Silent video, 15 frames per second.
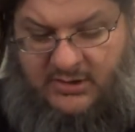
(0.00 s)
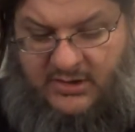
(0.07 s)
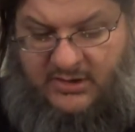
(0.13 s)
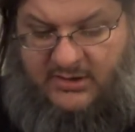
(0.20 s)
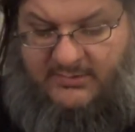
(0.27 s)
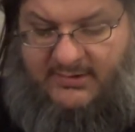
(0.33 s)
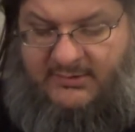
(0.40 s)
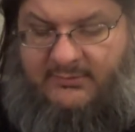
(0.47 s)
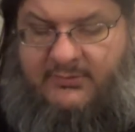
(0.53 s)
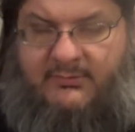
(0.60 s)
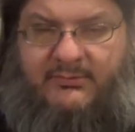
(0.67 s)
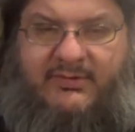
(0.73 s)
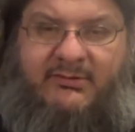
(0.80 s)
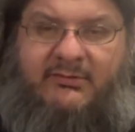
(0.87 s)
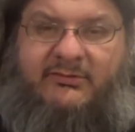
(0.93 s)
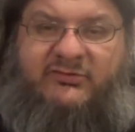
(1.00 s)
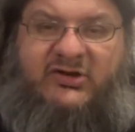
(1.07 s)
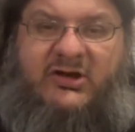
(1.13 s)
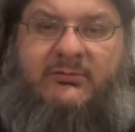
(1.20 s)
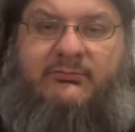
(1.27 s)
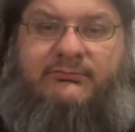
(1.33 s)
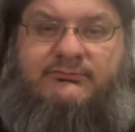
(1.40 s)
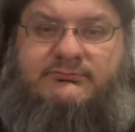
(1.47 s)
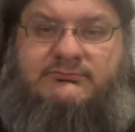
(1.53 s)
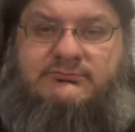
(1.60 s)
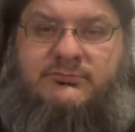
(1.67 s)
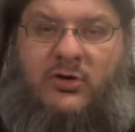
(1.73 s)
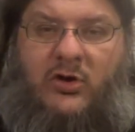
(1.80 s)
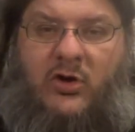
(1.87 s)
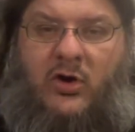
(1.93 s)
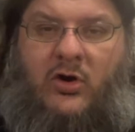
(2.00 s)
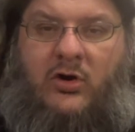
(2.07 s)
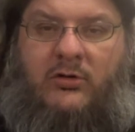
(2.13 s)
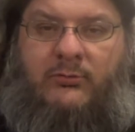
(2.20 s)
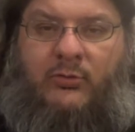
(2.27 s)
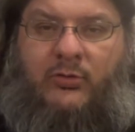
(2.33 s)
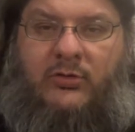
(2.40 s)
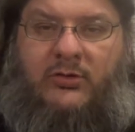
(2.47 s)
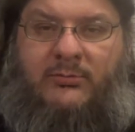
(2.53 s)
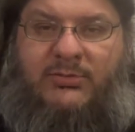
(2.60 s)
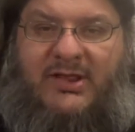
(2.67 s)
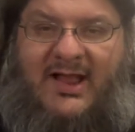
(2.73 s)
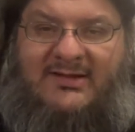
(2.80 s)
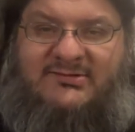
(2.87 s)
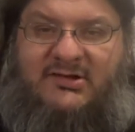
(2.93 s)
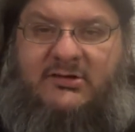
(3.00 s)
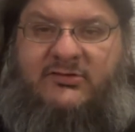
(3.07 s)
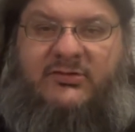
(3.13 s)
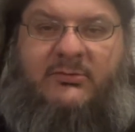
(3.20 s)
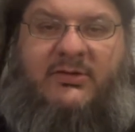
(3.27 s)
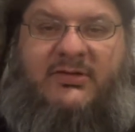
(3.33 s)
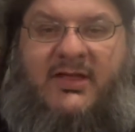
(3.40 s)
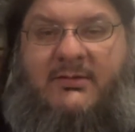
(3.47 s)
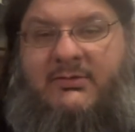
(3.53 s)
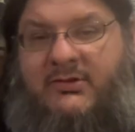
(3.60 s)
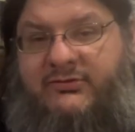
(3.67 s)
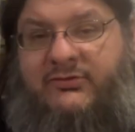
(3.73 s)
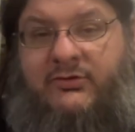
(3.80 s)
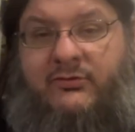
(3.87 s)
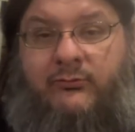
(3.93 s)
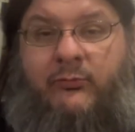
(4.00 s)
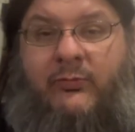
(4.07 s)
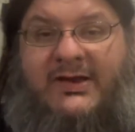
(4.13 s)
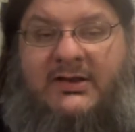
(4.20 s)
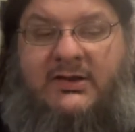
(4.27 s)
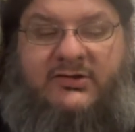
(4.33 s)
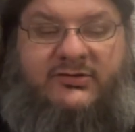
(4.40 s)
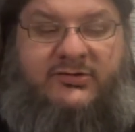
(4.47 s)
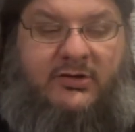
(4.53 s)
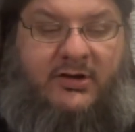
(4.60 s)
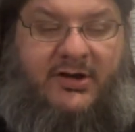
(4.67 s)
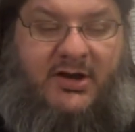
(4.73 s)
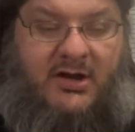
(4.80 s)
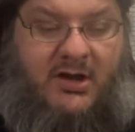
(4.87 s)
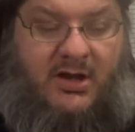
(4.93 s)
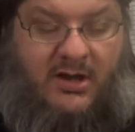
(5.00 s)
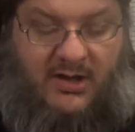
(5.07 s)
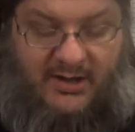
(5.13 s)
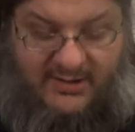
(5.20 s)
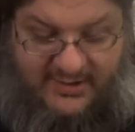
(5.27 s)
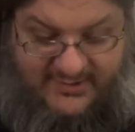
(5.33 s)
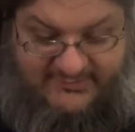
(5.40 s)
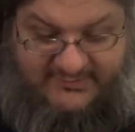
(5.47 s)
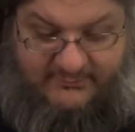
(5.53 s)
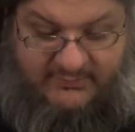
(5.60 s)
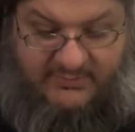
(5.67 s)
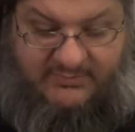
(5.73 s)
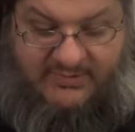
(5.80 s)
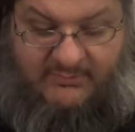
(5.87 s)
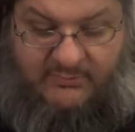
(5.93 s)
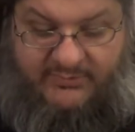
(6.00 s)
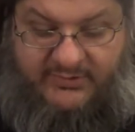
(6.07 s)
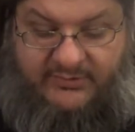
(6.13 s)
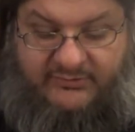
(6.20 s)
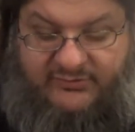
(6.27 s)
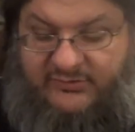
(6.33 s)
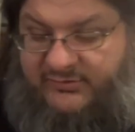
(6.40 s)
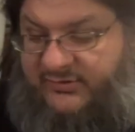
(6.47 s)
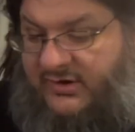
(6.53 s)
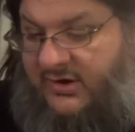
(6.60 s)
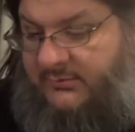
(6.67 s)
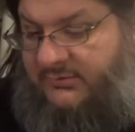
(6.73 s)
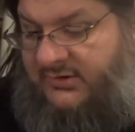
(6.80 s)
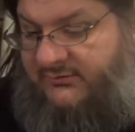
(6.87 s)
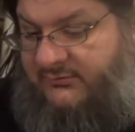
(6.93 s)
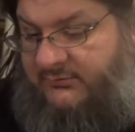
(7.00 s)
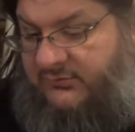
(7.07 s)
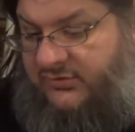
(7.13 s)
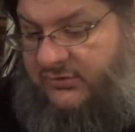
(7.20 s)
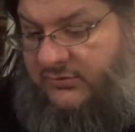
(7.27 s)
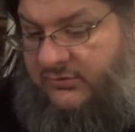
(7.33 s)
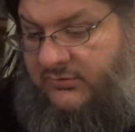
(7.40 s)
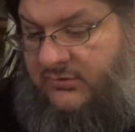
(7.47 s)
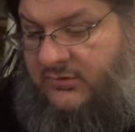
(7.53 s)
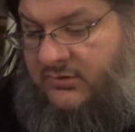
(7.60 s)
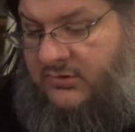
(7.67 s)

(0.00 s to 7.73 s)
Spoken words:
I didn't want them to be real cheap cardboard or plastic or something like that. Those look really sturdy. And like I said, what I'll probably do is use a couple of them to